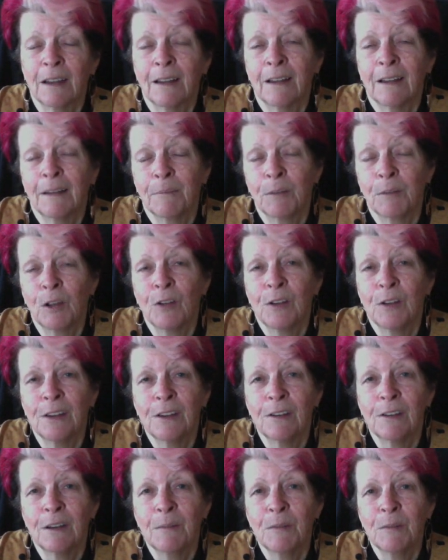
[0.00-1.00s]
uploading
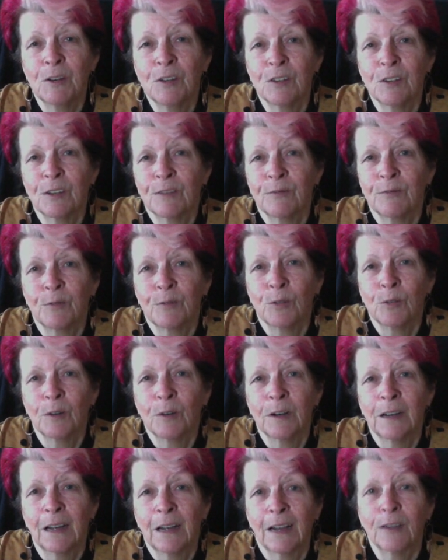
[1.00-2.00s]
your images for
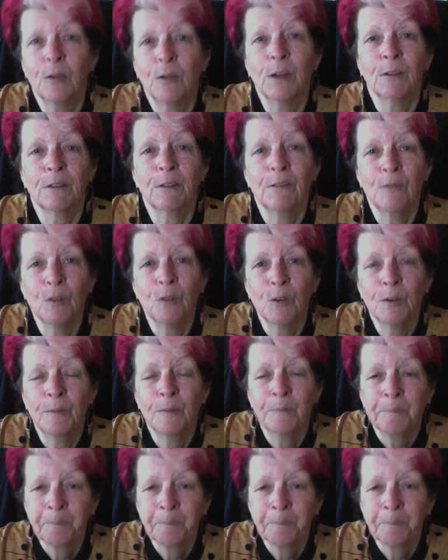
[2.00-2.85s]
a quick review.